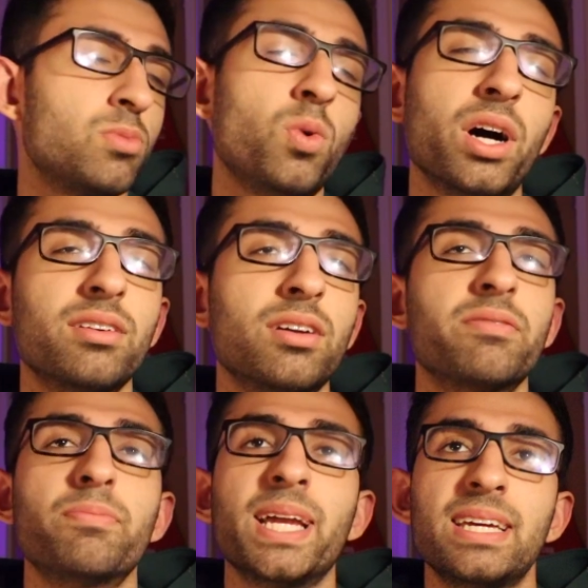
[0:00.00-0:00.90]
one
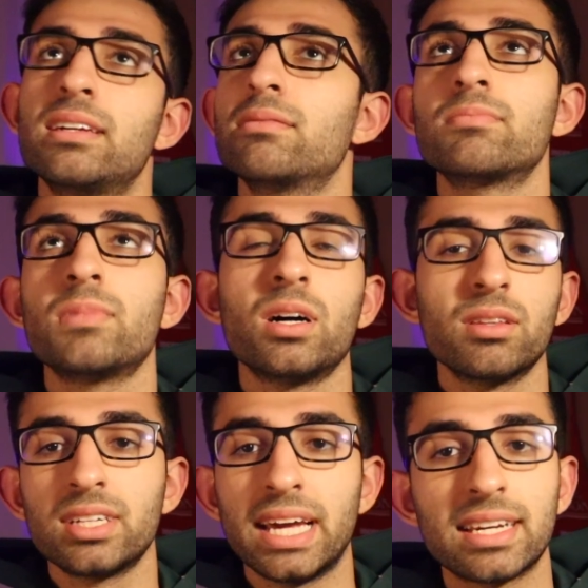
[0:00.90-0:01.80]
of many
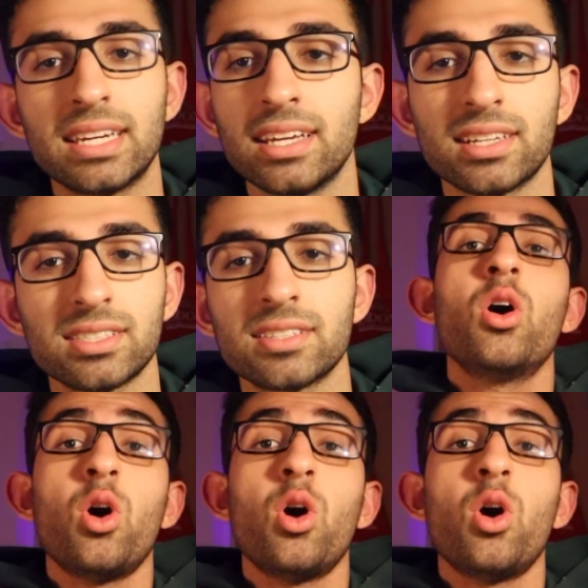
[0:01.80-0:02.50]
other techniques.